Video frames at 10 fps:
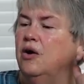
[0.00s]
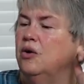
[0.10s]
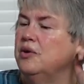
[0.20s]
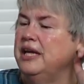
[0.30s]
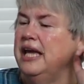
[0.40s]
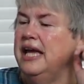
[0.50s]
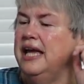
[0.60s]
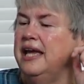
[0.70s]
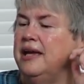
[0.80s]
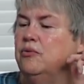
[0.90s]

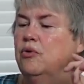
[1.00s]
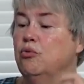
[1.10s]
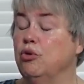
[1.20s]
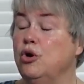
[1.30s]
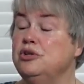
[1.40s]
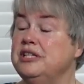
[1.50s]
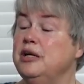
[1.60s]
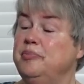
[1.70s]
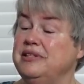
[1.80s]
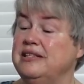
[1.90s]
Okay,
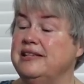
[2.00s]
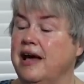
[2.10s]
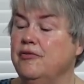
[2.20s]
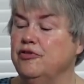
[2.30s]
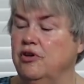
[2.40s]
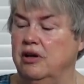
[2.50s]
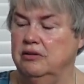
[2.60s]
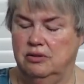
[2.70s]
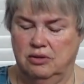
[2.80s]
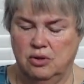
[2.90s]
rosehip and
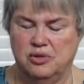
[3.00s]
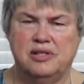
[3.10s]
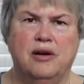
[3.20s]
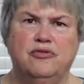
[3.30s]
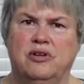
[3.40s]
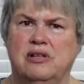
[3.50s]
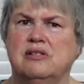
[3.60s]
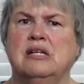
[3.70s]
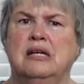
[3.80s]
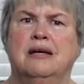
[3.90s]
saffron. Oh, saffron
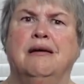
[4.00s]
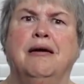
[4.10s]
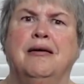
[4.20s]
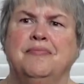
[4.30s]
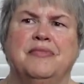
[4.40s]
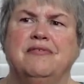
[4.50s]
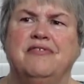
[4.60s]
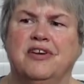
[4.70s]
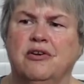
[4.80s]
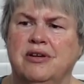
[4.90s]
is
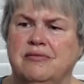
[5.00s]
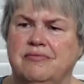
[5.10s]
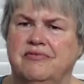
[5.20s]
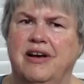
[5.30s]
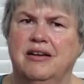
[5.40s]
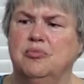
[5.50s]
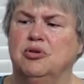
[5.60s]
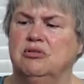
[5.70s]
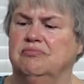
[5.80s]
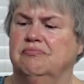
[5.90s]
very
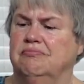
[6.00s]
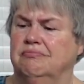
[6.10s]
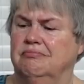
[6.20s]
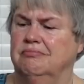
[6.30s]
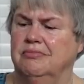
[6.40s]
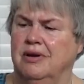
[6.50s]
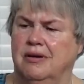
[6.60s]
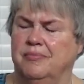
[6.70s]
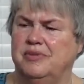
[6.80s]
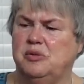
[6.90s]
valuable
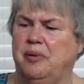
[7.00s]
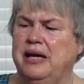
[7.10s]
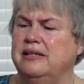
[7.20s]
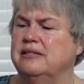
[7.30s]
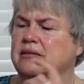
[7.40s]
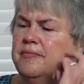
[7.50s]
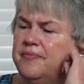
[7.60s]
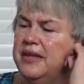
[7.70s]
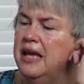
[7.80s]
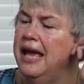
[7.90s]
um, spice.
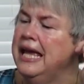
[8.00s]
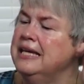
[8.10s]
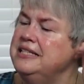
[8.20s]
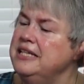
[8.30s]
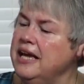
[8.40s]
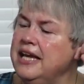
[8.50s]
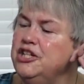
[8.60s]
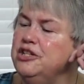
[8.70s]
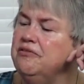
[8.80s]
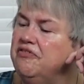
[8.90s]

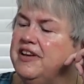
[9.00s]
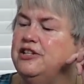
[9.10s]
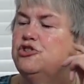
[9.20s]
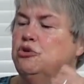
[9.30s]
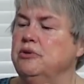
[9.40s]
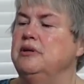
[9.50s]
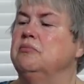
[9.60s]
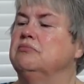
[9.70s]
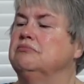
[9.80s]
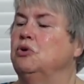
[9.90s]
Anti-aging face
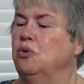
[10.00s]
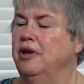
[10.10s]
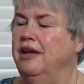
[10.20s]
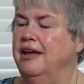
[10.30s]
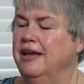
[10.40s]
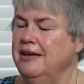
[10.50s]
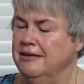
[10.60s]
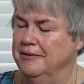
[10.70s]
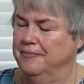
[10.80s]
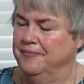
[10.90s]
cream, okay?